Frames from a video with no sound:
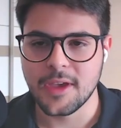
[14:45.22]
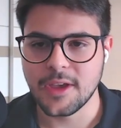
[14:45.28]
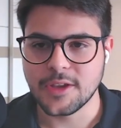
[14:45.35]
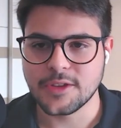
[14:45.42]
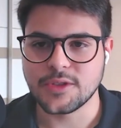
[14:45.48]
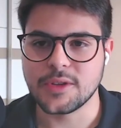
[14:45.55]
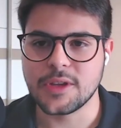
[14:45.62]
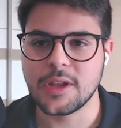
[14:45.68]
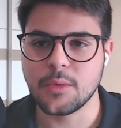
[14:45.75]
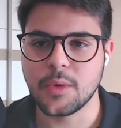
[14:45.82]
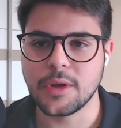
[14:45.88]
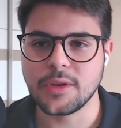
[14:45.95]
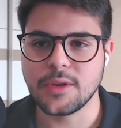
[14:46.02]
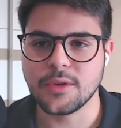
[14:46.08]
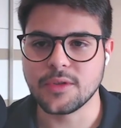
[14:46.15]
so then
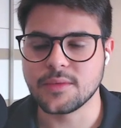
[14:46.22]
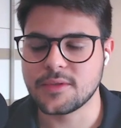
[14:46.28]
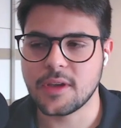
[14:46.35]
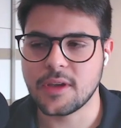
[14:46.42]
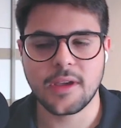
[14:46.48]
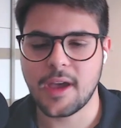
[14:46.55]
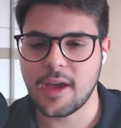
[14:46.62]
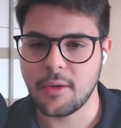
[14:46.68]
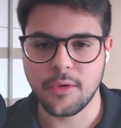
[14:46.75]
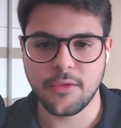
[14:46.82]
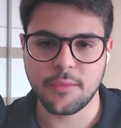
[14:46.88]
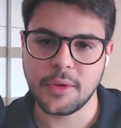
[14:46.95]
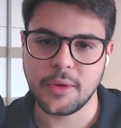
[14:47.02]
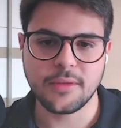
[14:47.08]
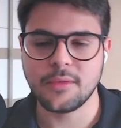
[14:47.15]
when you say yeah we've
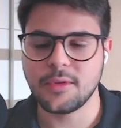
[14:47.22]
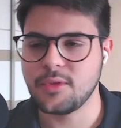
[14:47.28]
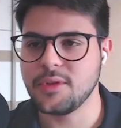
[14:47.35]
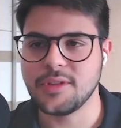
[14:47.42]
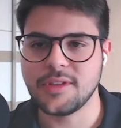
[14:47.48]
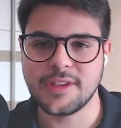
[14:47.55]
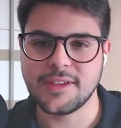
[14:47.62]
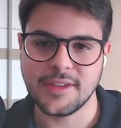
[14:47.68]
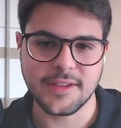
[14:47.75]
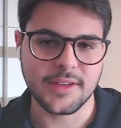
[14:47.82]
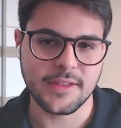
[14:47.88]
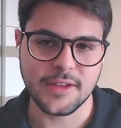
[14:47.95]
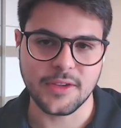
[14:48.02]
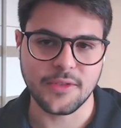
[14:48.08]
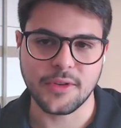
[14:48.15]
been doing this this
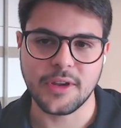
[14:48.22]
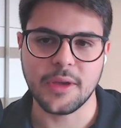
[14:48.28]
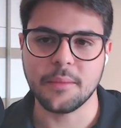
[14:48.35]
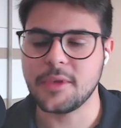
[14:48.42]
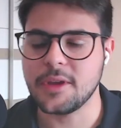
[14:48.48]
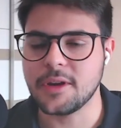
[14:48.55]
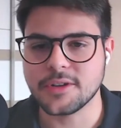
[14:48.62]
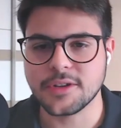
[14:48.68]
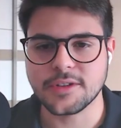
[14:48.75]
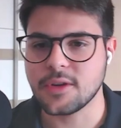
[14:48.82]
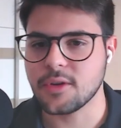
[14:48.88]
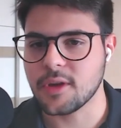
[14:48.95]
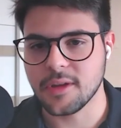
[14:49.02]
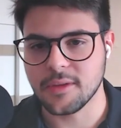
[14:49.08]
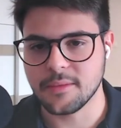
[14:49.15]
and this for them they're just
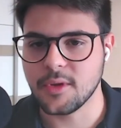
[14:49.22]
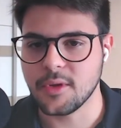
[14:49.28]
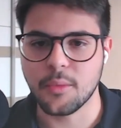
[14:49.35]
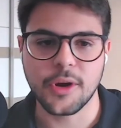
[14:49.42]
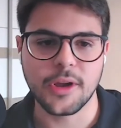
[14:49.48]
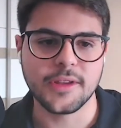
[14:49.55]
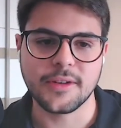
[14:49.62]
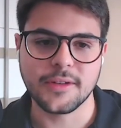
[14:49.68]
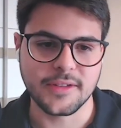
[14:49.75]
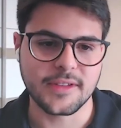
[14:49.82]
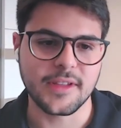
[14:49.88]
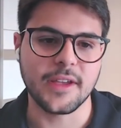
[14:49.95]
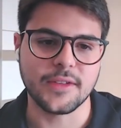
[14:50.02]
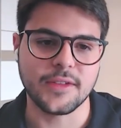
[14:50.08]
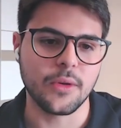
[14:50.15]
okay no brainer these
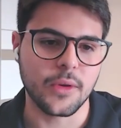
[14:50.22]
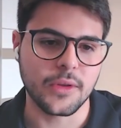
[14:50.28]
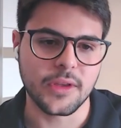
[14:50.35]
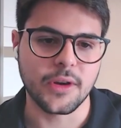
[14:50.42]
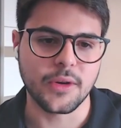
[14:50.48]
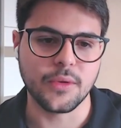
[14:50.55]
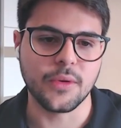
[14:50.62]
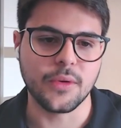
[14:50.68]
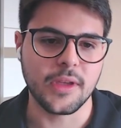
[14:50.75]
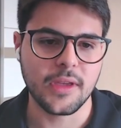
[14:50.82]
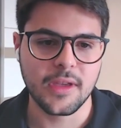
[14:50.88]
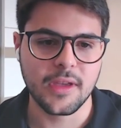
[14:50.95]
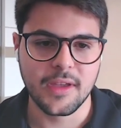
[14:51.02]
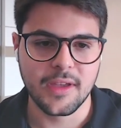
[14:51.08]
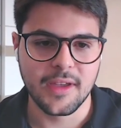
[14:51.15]
guys know what they're doing
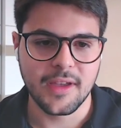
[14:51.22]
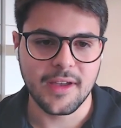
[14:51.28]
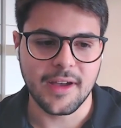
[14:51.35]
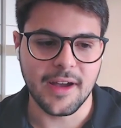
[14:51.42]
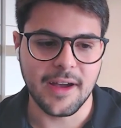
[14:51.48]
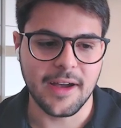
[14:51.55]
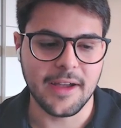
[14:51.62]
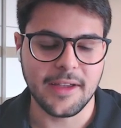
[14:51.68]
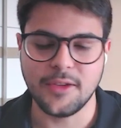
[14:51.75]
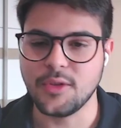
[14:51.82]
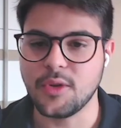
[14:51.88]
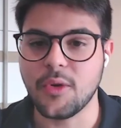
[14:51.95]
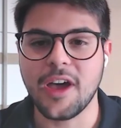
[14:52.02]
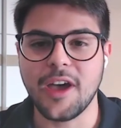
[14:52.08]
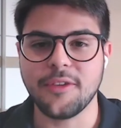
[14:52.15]
uh, you
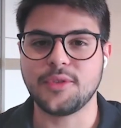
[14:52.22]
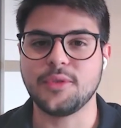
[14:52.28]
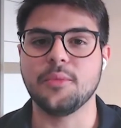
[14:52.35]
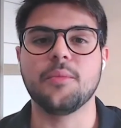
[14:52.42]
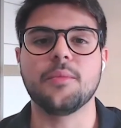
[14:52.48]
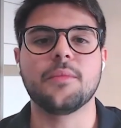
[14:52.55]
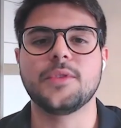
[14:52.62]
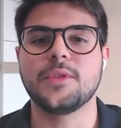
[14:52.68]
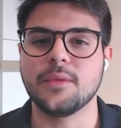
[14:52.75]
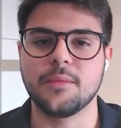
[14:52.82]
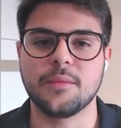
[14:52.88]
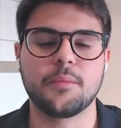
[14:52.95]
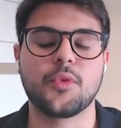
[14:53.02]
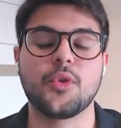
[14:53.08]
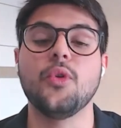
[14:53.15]
don't have to to
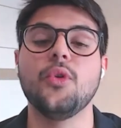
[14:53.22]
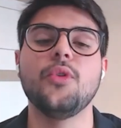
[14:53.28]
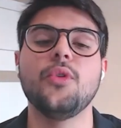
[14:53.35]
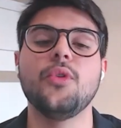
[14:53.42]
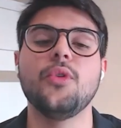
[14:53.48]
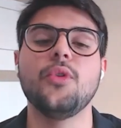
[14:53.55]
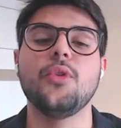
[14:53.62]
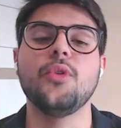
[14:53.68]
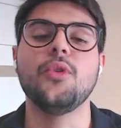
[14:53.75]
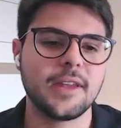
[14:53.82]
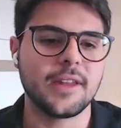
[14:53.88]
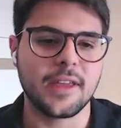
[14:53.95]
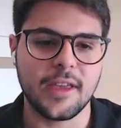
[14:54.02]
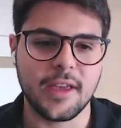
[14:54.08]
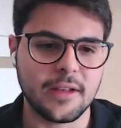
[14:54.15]
prove again
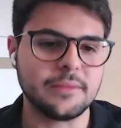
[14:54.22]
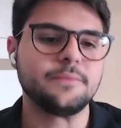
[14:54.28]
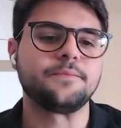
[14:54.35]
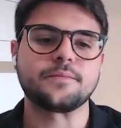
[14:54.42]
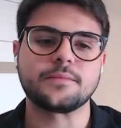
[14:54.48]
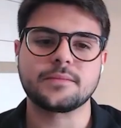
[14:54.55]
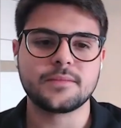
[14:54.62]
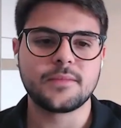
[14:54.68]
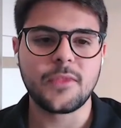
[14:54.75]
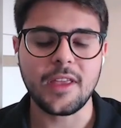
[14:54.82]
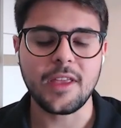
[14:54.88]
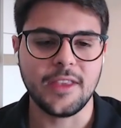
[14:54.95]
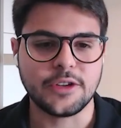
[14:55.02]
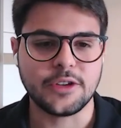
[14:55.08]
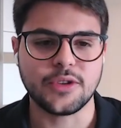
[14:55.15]
and again
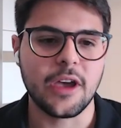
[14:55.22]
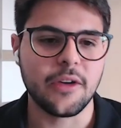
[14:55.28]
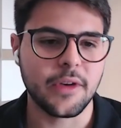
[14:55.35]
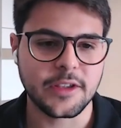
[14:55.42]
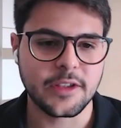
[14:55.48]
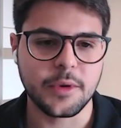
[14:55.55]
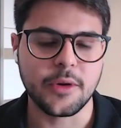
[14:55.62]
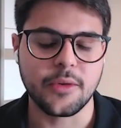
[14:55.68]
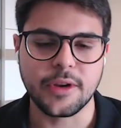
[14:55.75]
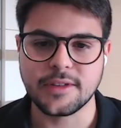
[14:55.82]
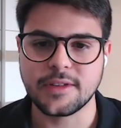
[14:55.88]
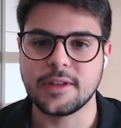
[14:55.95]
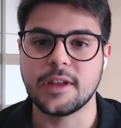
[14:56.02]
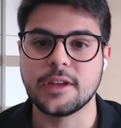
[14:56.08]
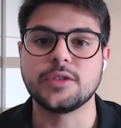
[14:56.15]
that you have
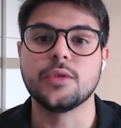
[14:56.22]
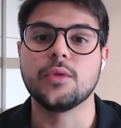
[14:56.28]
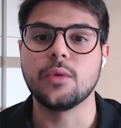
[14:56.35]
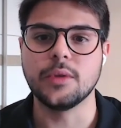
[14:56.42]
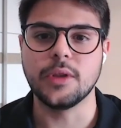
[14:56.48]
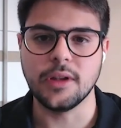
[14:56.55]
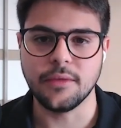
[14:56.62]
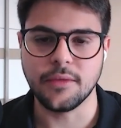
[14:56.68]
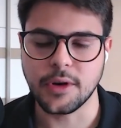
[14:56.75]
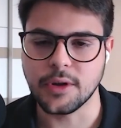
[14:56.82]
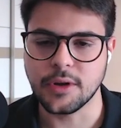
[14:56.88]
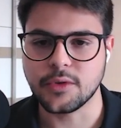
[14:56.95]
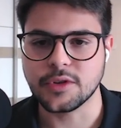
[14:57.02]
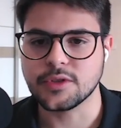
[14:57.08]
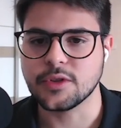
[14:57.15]
experience and that you deliver
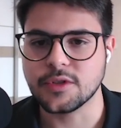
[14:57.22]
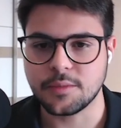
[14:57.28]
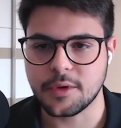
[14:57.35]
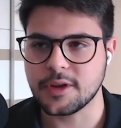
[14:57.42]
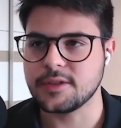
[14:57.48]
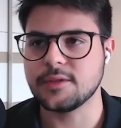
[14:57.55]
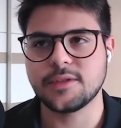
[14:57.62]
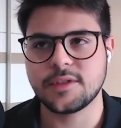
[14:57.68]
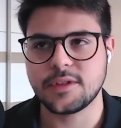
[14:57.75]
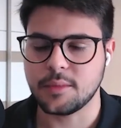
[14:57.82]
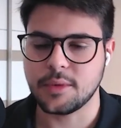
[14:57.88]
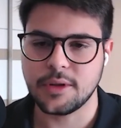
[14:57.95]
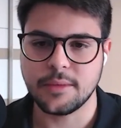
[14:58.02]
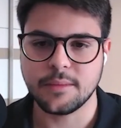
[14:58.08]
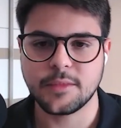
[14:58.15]
good results because you
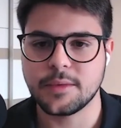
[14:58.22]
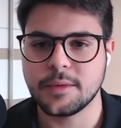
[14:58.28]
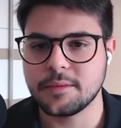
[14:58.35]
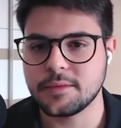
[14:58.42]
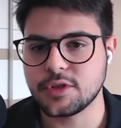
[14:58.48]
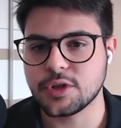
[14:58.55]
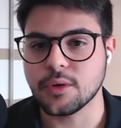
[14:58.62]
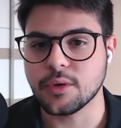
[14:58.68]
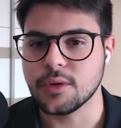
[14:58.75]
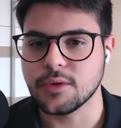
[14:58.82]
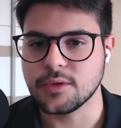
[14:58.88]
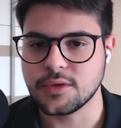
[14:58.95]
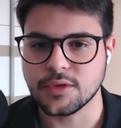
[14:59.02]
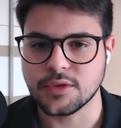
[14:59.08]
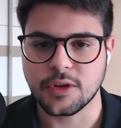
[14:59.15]
simply show
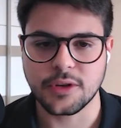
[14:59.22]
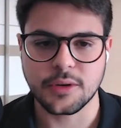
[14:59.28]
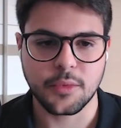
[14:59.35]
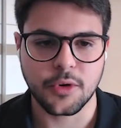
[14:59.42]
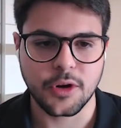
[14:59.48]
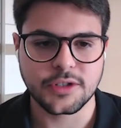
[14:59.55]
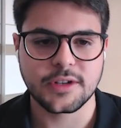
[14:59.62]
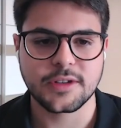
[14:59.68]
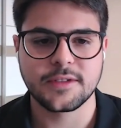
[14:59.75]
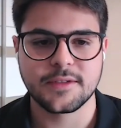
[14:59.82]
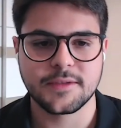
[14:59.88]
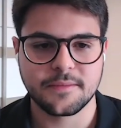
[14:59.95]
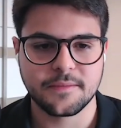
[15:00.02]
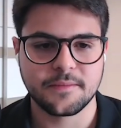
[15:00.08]
those those other projects